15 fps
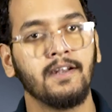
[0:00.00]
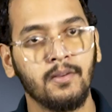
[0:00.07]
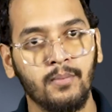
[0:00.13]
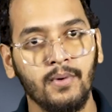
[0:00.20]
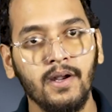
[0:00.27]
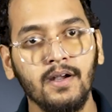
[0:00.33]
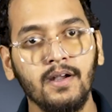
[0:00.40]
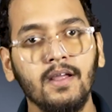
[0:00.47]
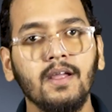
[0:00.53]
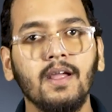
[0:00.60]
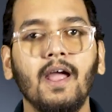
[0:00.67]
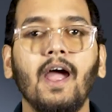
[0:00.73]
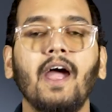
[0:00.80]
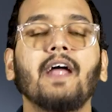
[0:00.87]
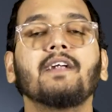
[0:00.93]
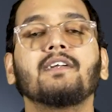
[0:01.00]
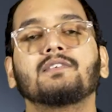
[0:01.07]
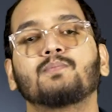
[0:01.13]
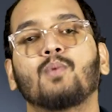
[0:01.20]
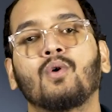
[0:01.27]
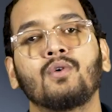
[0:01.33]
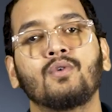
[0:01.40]
interpret and
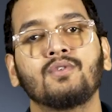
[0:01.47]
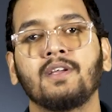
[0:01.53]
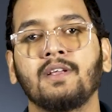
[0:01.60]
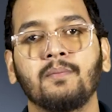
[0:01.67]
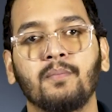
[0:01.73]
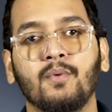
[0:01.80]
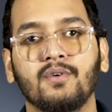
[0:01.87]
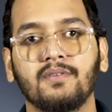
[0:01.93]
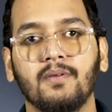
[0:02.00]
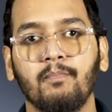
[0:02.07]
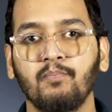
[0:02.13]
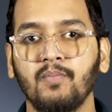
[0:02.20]
respond to the inputs